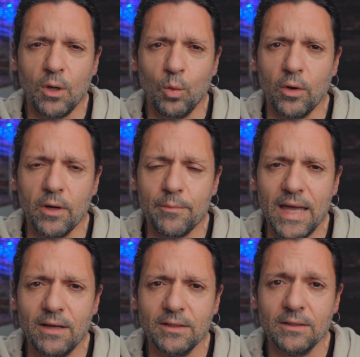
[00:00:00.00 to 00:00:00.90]
don't worry
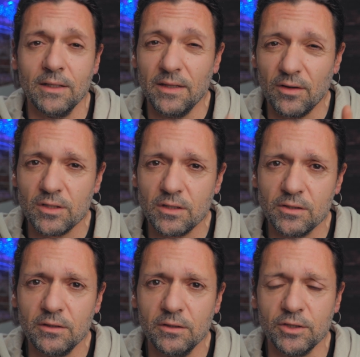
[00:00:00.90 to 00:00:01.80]
about it. There is a
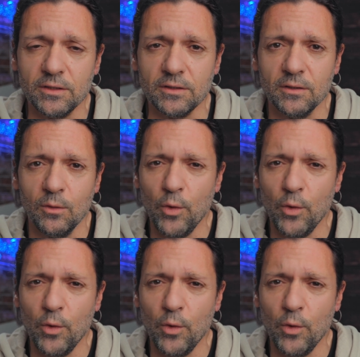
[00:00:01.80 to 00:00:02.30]
solution.